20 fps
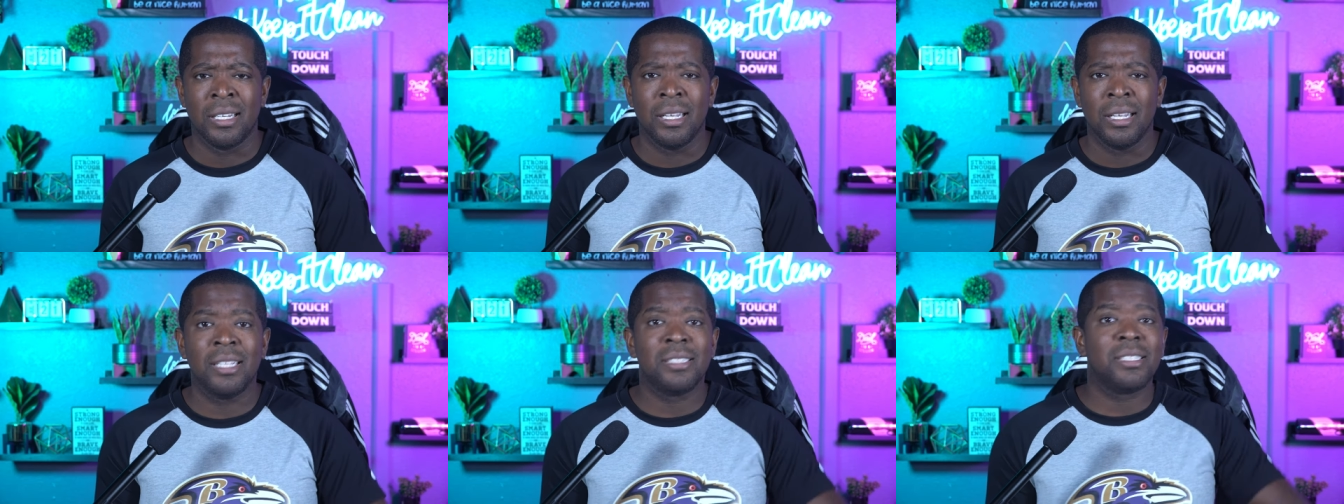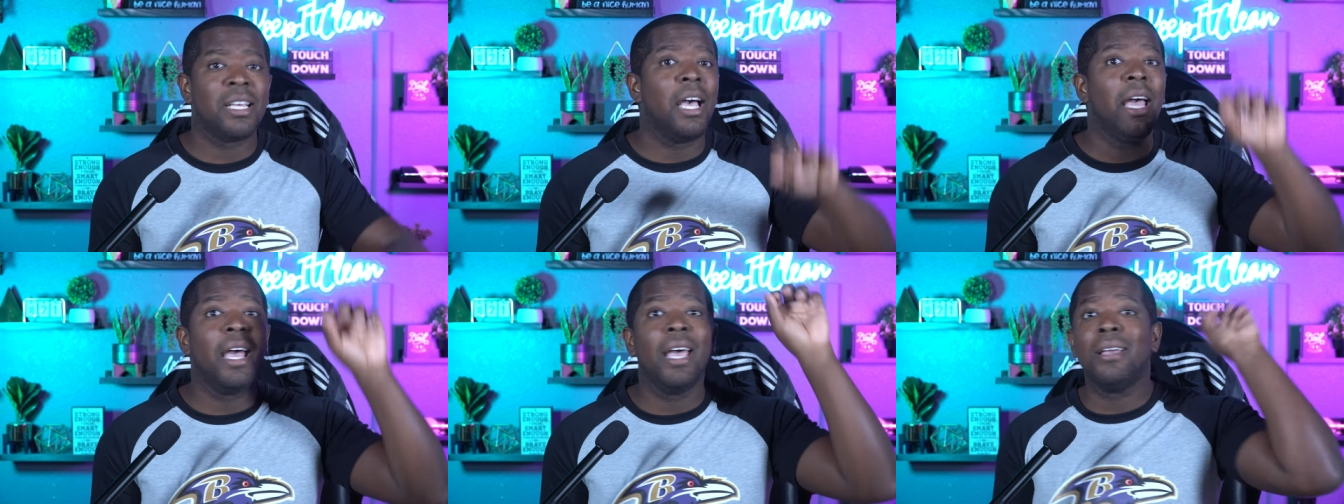They
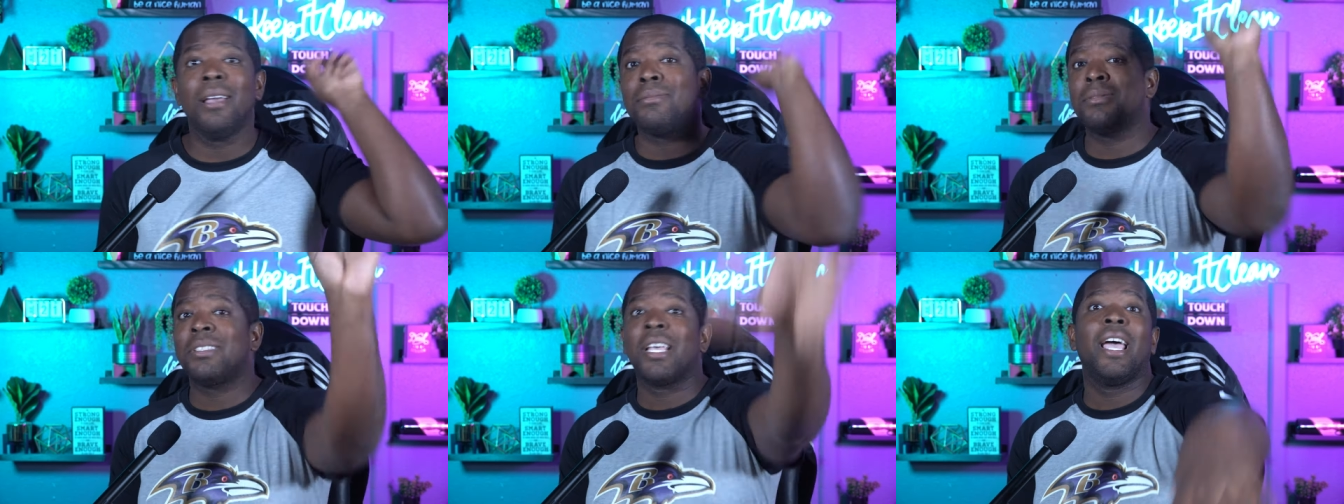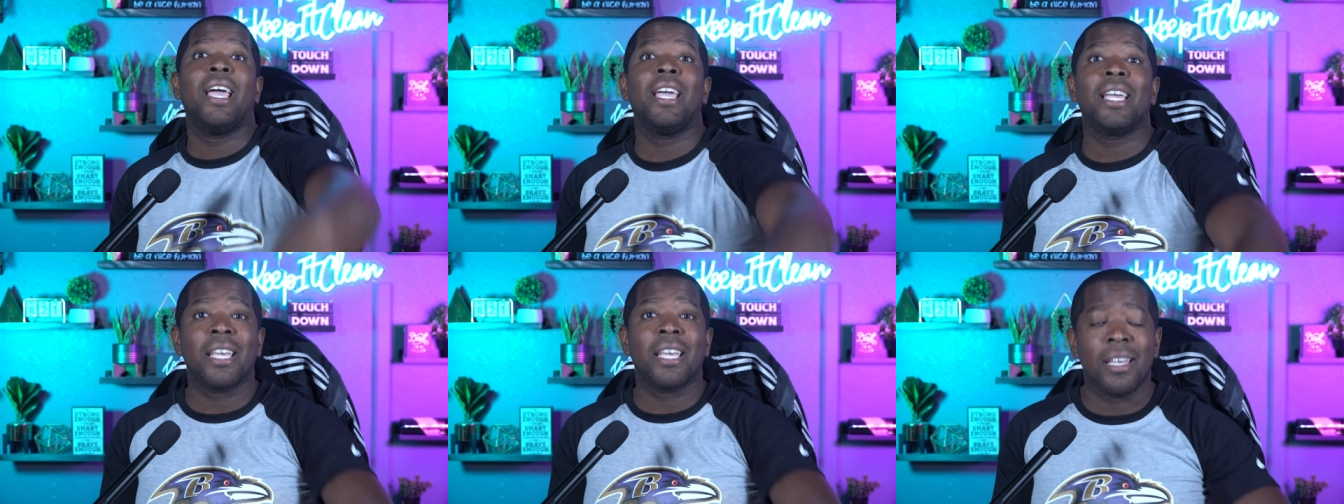say, "Hey,
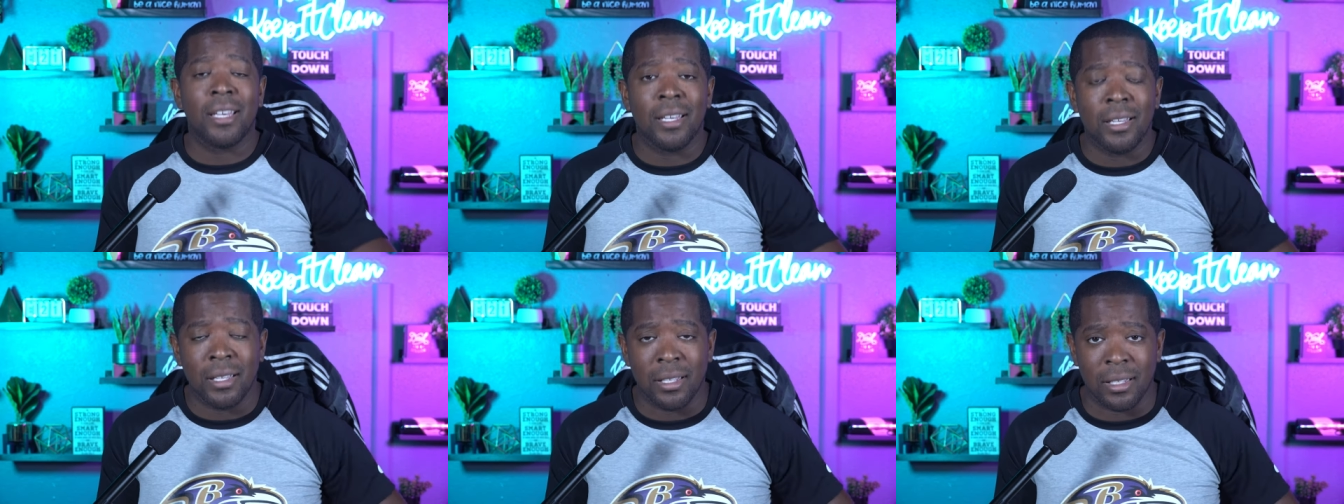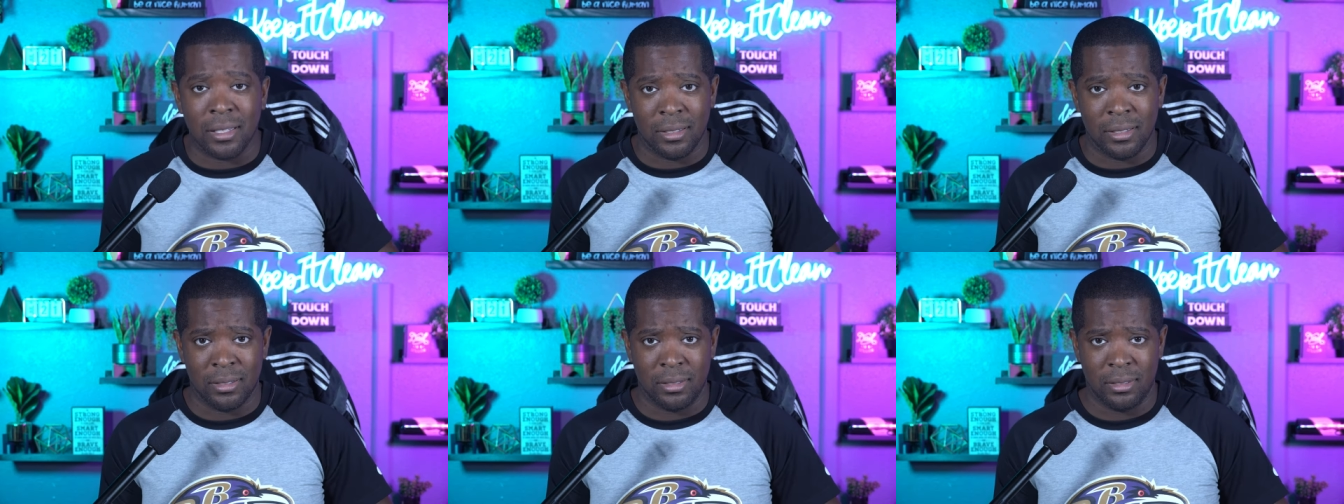take
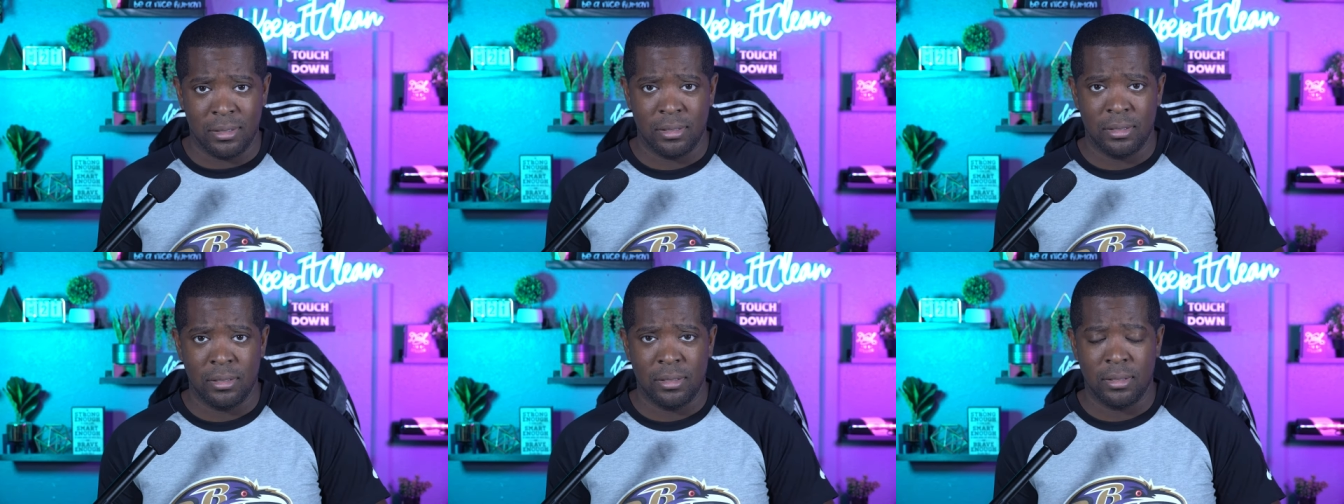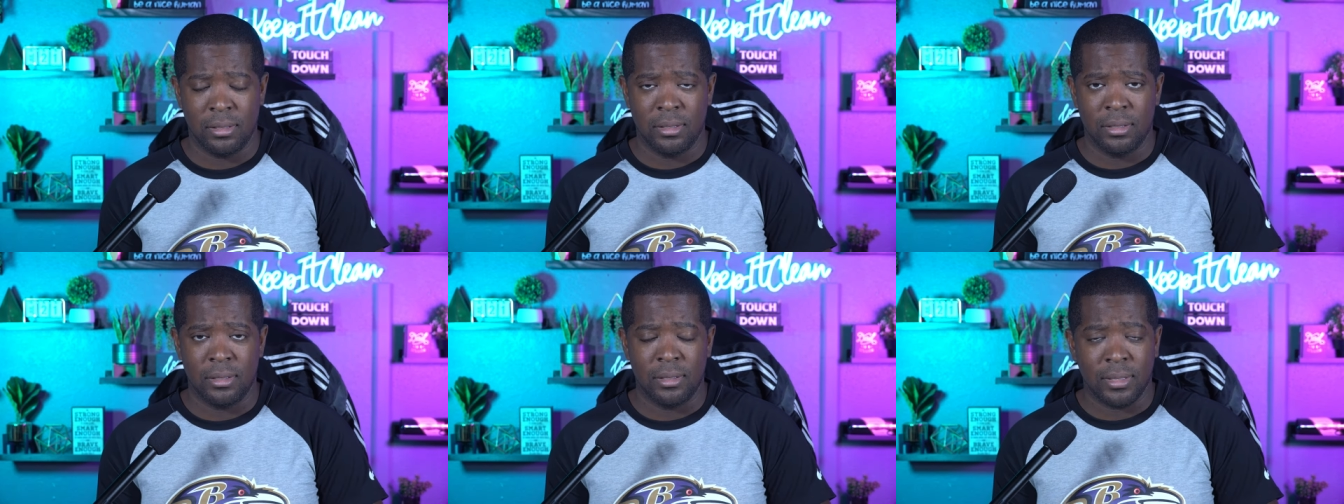it,
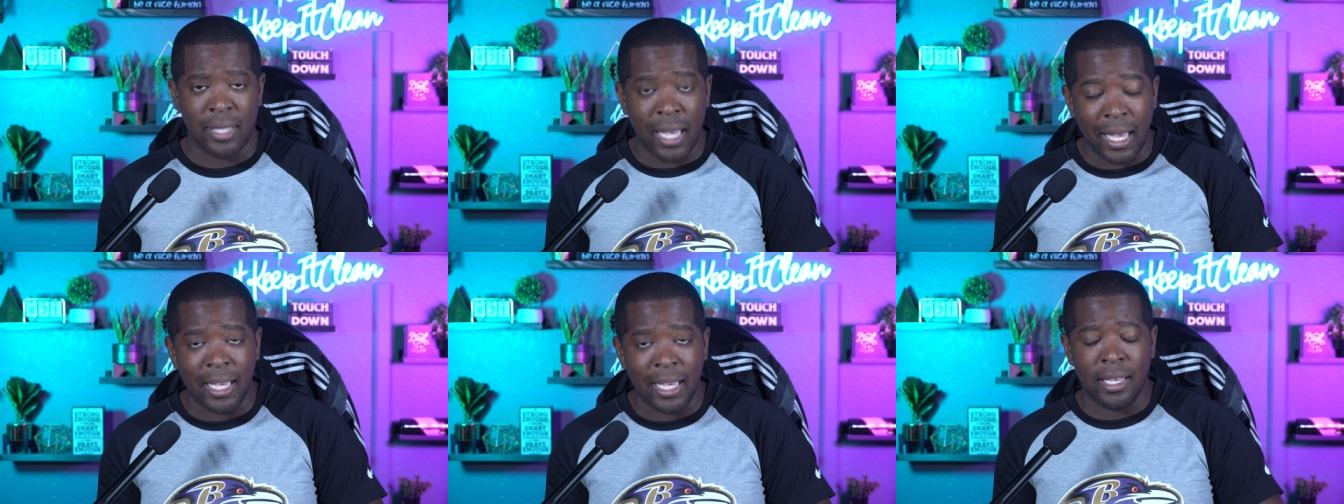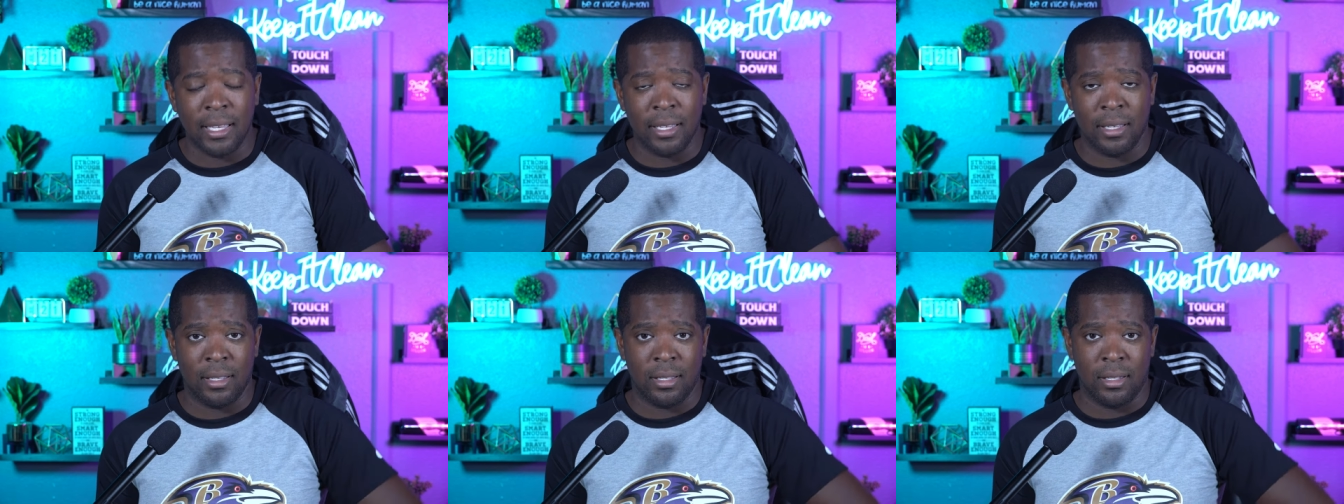
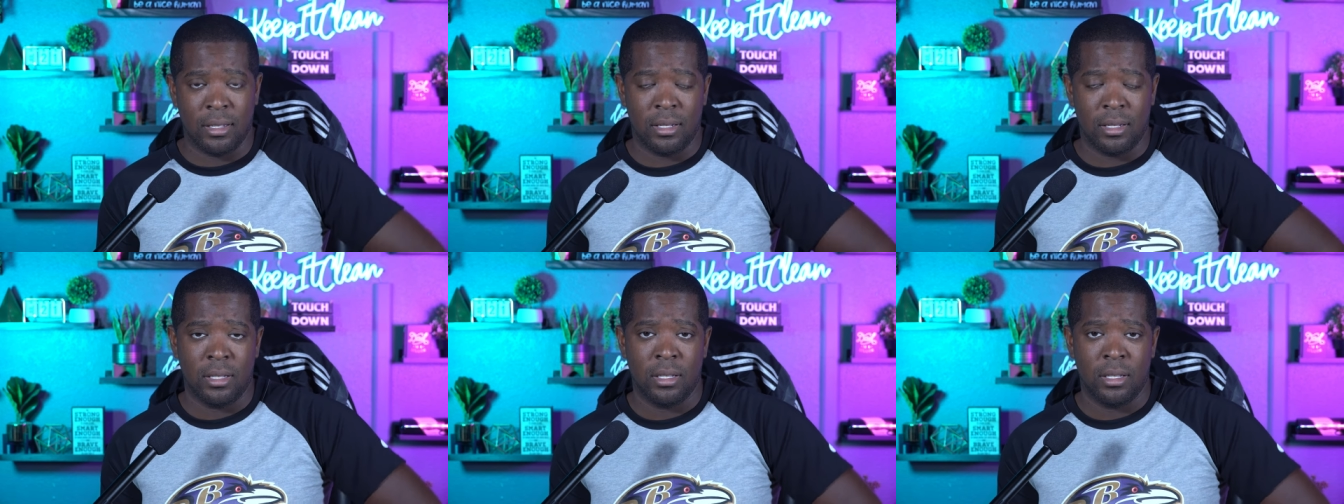take it."